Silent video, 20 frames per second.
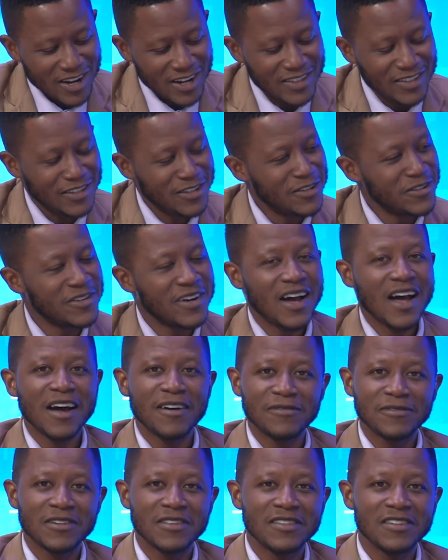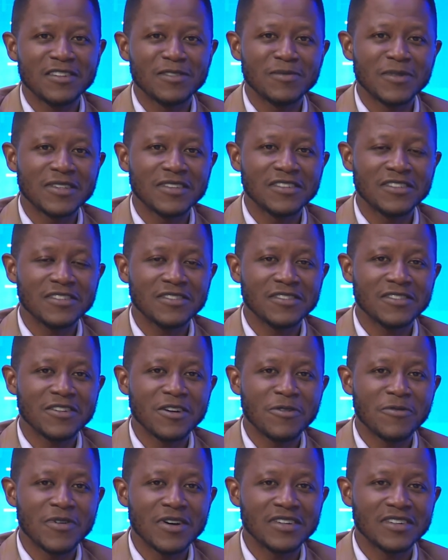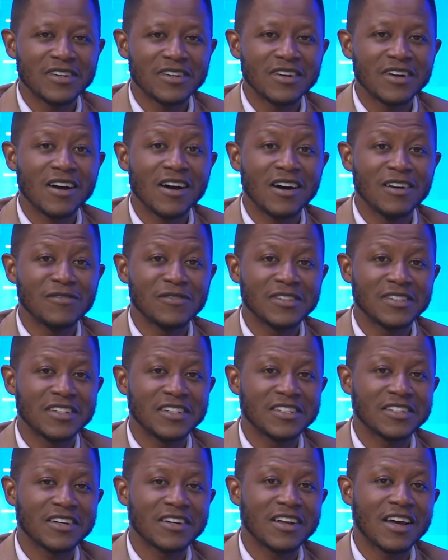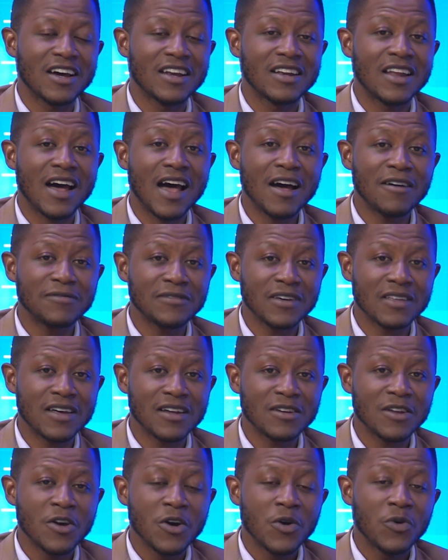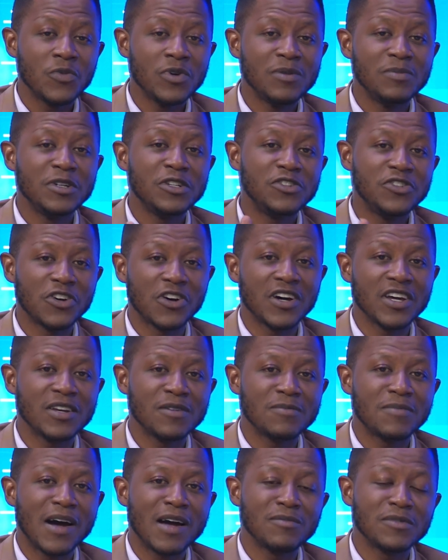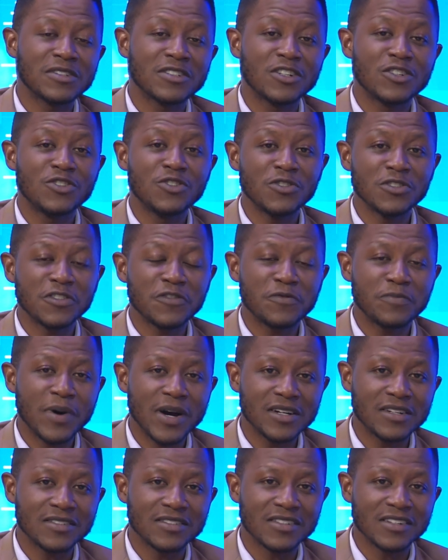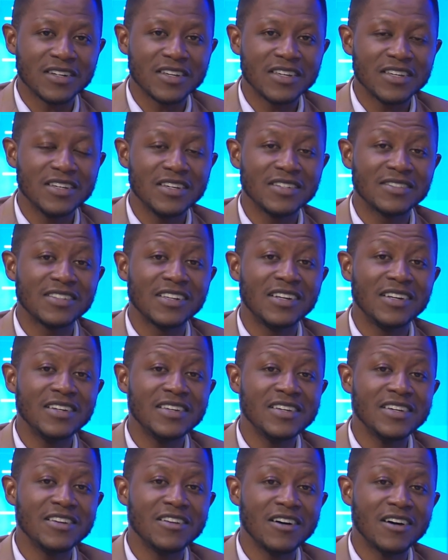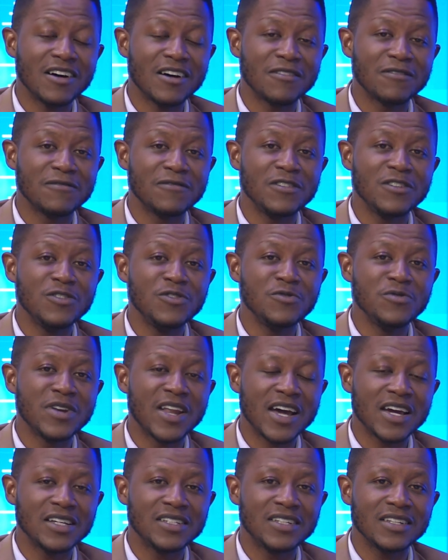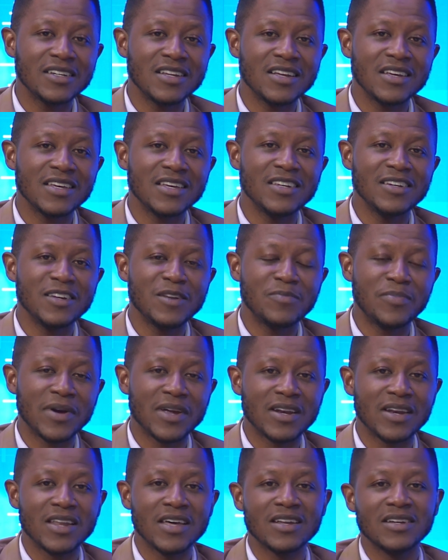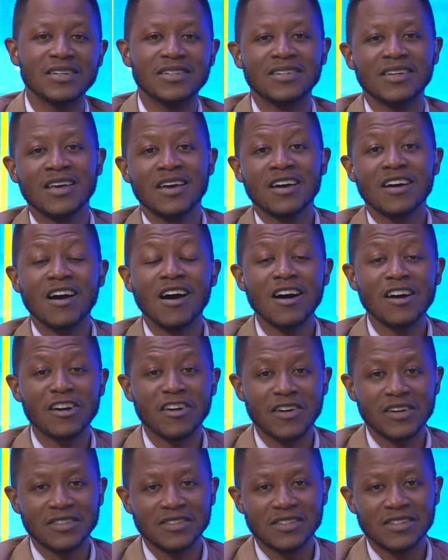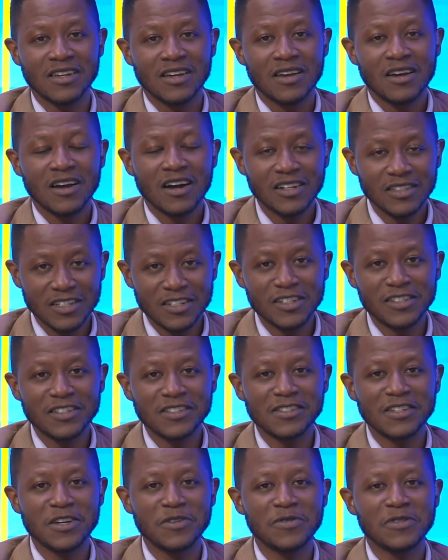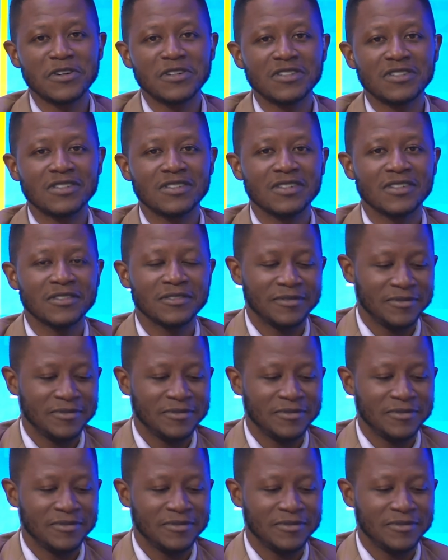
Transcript: continue after these messages. You're watching The Conversation. And after that, we'll be joined by Mr. Joseph Patterson. He is the leader of the United Independent Congress. Continue to stay with us.